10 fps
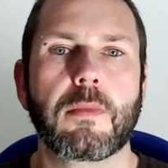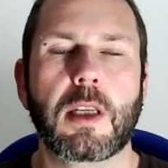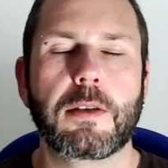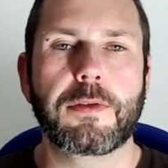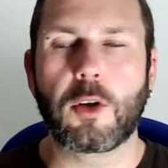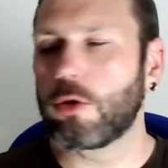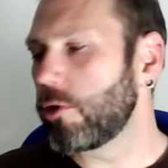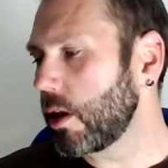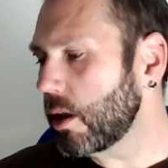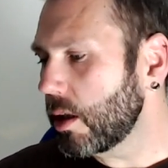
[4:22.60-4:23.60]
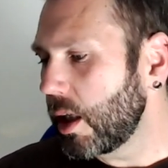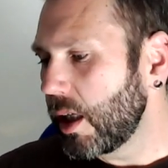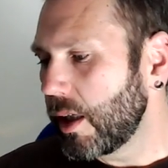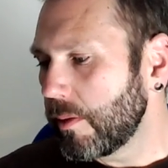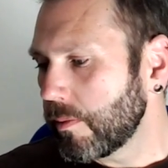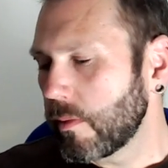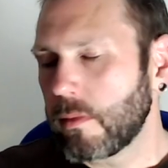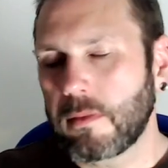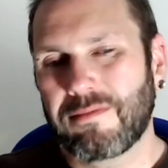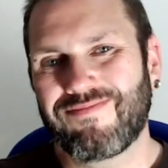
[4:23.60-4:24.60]
floral,
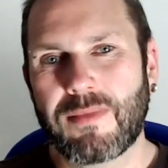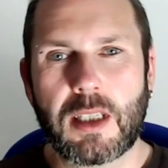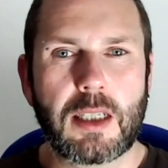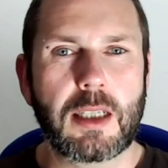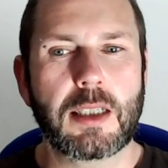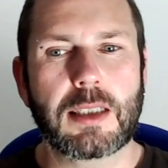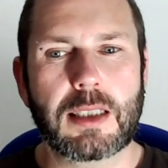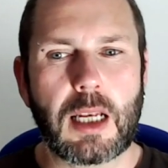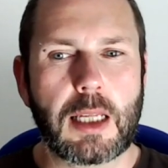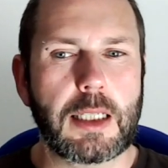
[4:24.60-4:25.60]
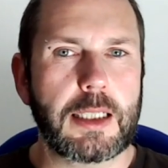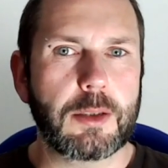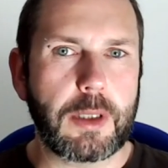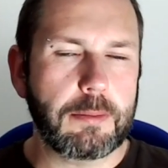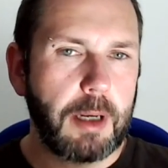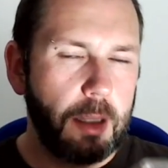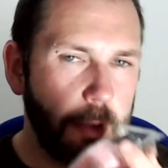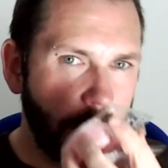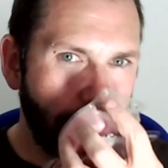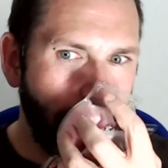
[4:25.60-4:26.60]
slightly sweetened by the
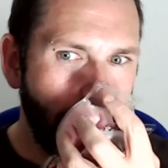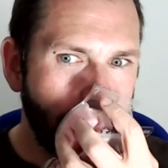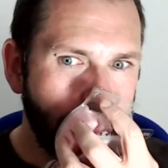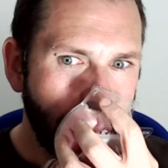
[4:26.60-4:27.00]
marshmallow.